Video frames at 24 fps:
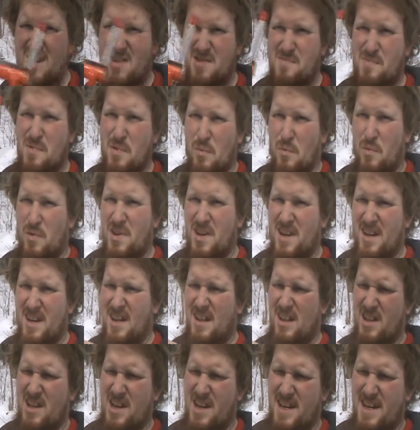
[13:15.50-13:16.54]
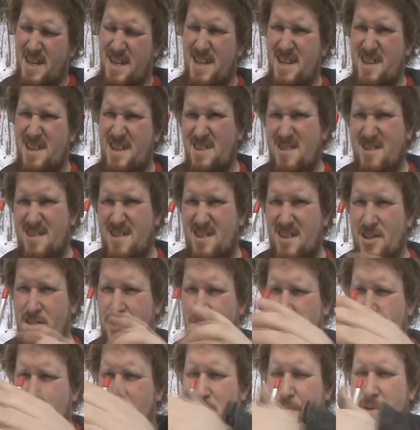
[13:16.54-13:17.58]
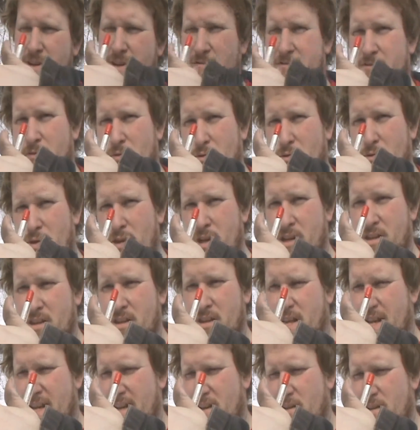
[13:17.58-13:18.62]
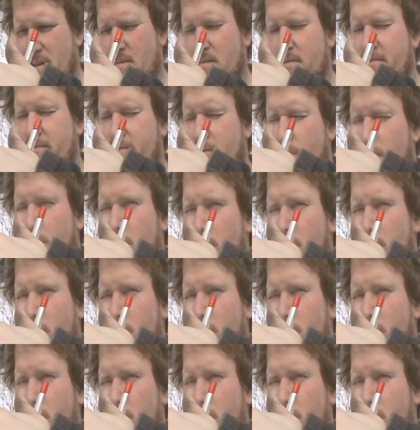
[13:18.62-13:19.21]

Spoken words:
put one end of the line here. So this would be a full cut line, or a full